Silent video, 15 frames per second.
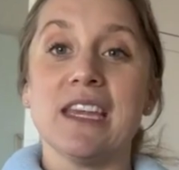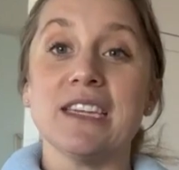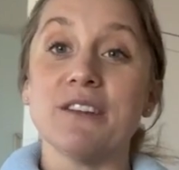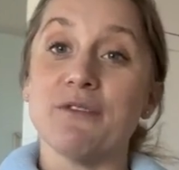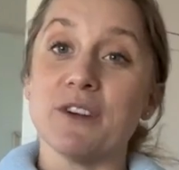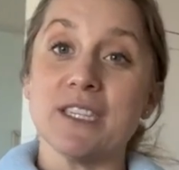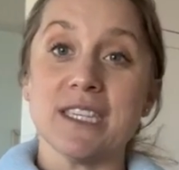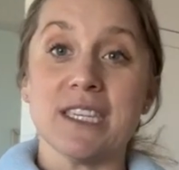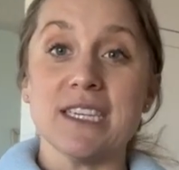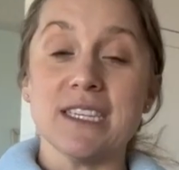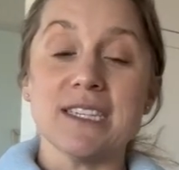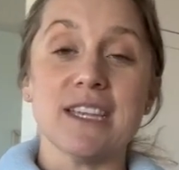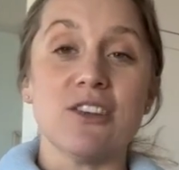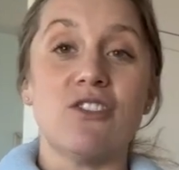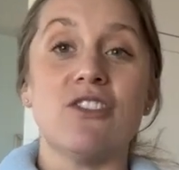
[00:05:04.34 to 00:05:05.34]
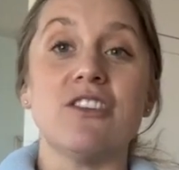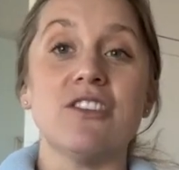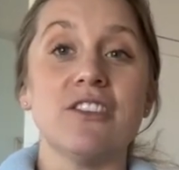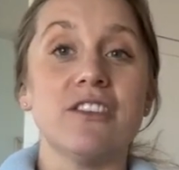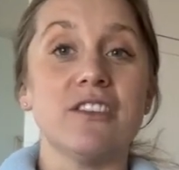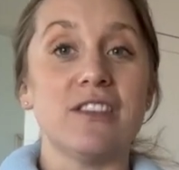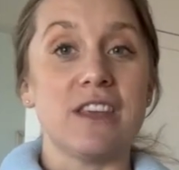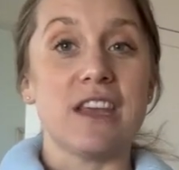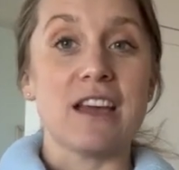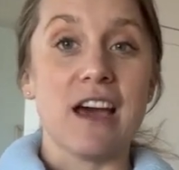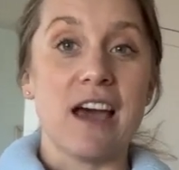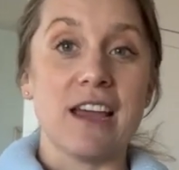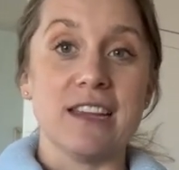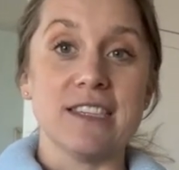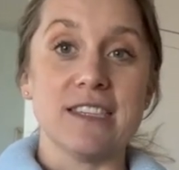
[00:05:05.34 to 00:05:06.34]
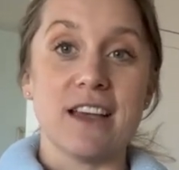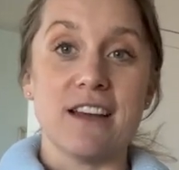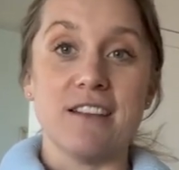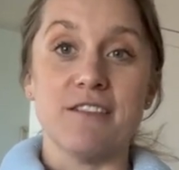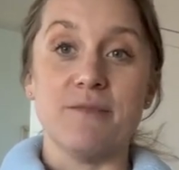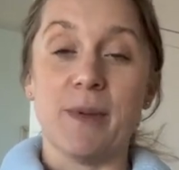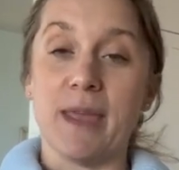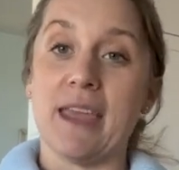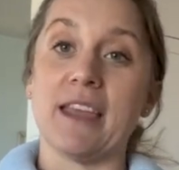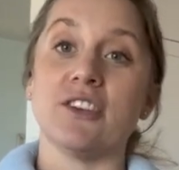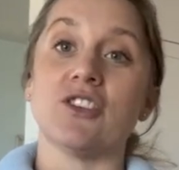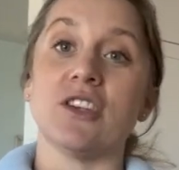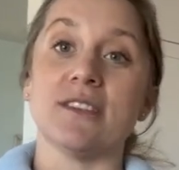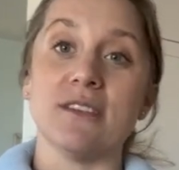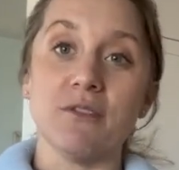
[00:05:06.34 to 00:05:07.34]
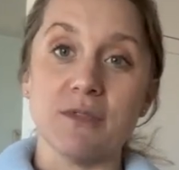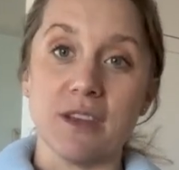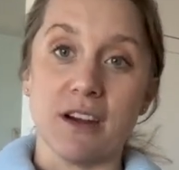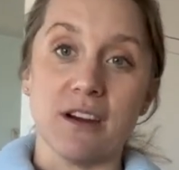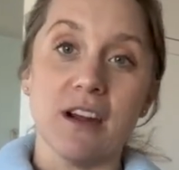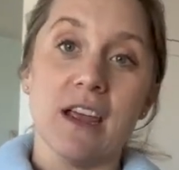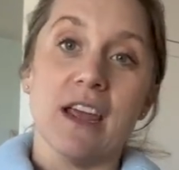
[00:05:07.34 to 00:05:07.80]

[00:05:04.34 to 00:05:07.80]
differences in all the kinds of baking sheets out there.